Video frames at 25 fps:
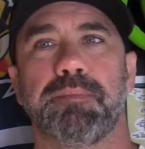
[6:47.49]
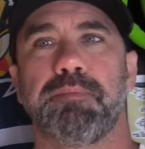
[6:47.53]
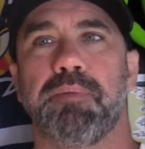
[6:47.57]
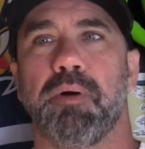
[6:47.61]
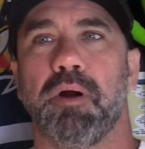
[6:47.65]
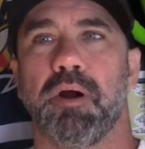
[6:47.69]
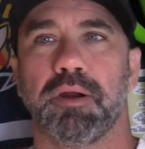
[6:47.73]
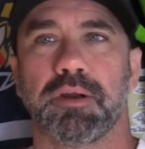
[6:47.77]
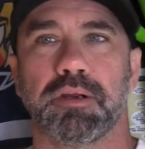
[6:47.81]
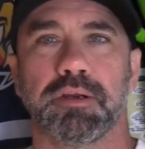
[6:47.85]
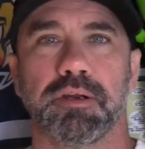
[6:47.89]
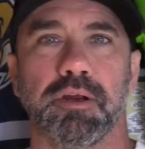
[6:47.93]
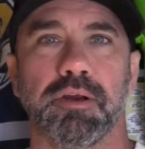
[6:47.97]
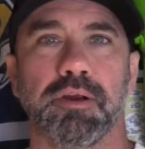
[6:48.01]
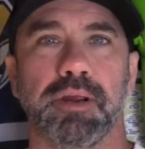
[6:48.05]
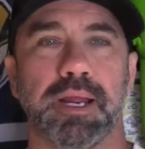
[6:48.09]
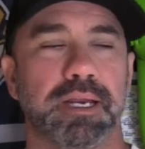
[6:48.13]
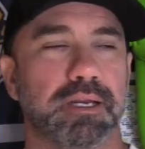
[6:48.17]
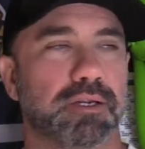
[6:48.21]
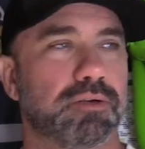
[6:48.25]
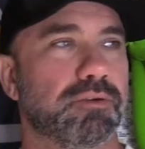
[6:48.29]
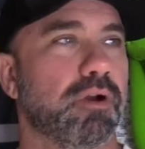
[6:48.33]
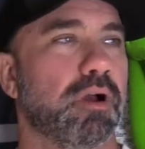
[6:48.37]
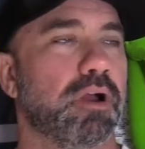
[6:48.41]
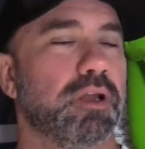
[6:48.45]
Parker
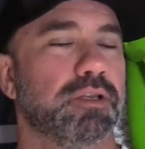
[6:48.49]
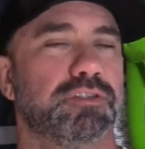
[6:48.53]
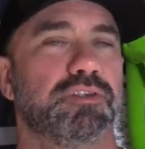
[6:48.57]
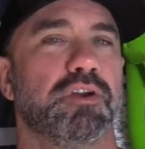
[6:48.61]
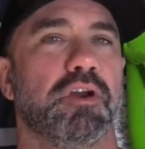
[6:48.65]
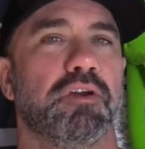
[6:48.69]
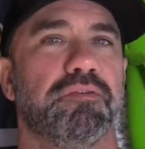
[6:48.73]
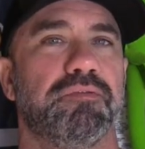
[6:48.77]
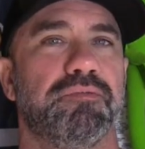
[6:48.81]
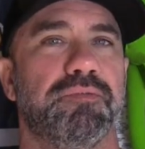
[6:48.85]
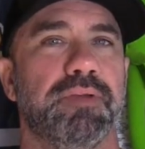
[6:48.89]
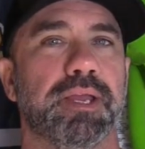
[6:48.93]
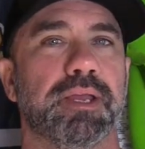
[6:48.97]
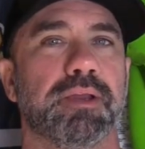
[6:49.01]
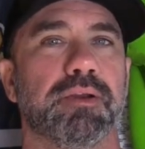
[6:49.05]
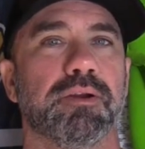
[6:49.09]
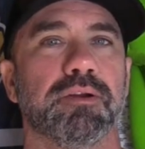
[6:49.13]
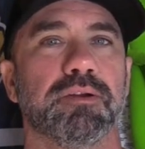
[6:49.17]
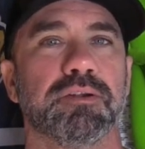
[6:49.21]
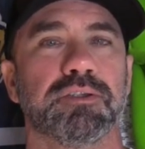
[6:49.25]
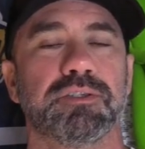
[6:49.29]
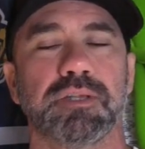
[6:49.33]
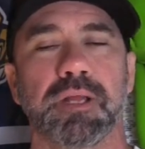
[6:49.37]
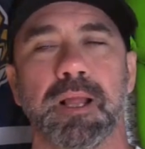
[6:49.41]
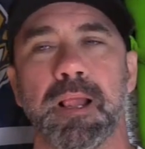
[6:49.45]
and cross our
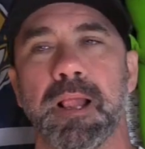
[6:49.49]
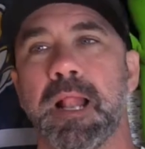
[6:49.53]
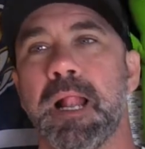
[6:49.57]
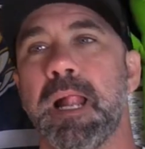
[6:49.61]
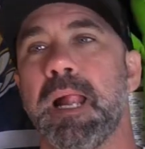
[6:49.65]
fingers